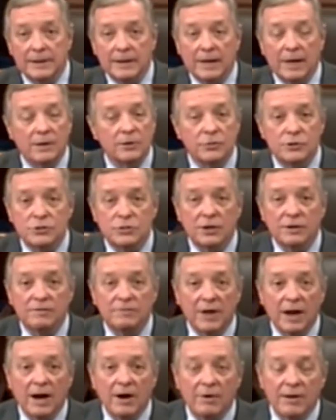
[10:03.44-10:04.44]

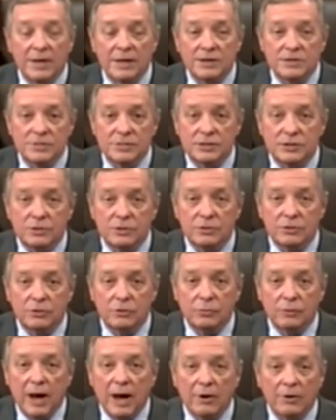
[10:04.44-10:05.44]
underserved areas
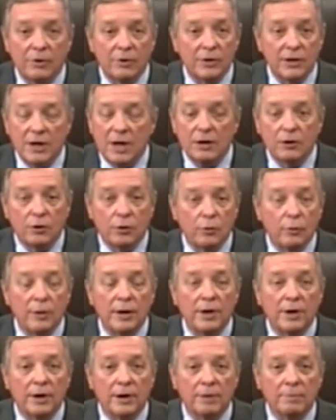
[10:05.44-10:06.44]
throughout her young
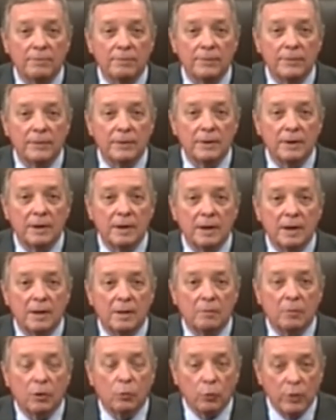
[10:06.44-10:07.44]
career.
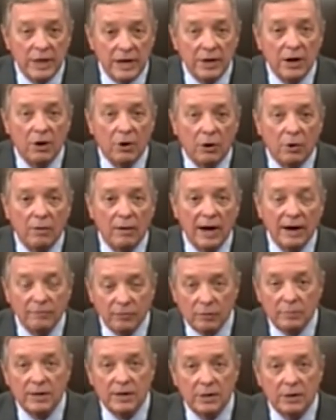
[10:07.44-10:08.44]
But we know,
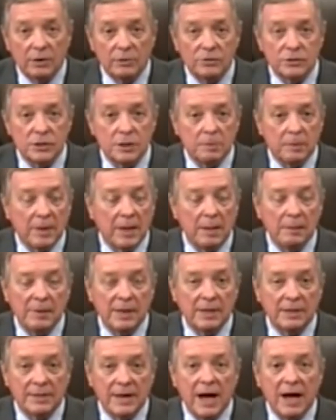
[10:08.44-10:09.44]
everyone knows, that
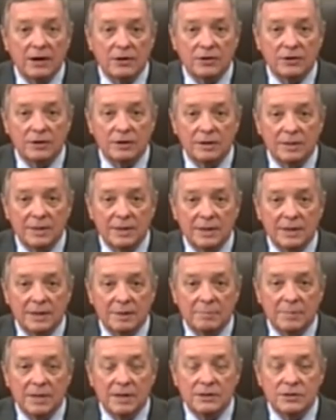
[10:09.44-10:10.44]
becoming a doctor
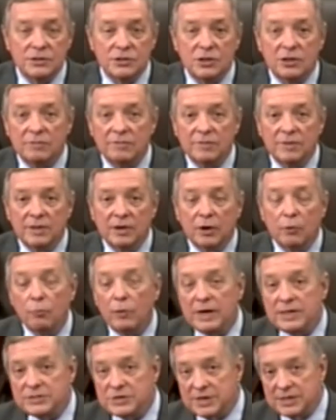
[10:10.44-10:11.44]
means serving a
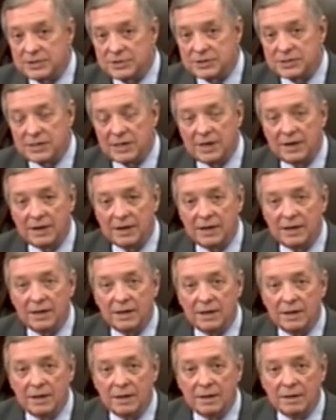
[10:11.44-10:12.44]
residency,
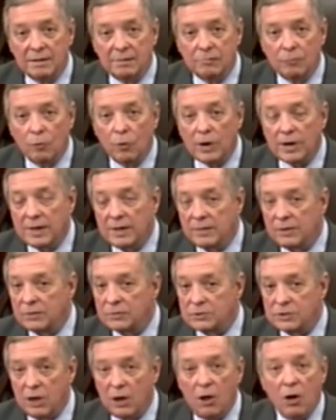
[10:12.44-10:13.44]
working
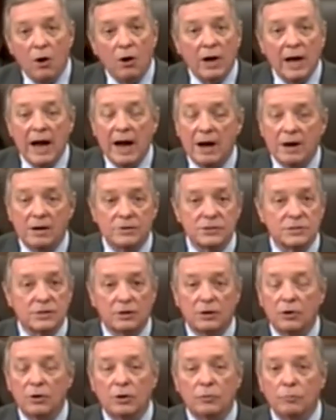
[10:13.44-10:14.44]
those long hours to
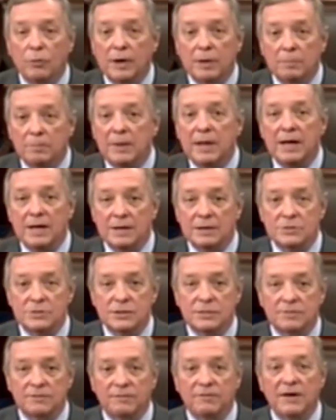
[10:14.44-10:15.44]
learn what it
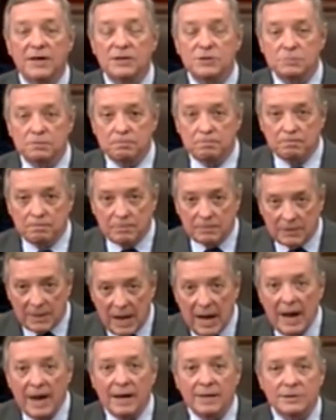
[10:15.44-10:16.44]
means to face
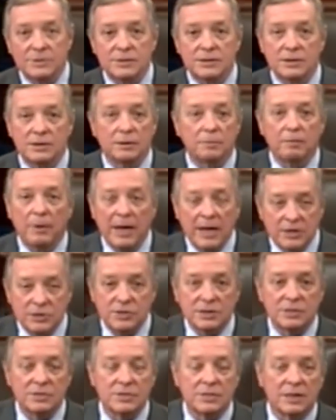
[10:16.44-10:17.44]
clients or
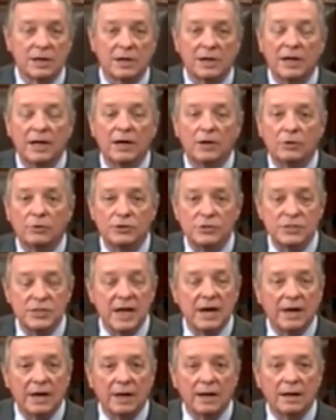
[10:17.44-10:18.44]
patients in a clinical
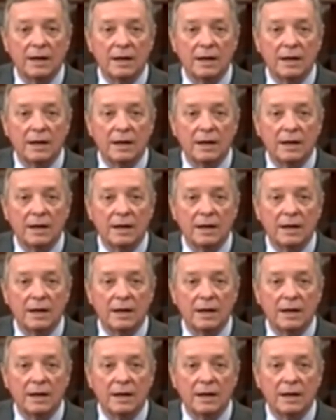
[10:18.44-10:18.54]
setting.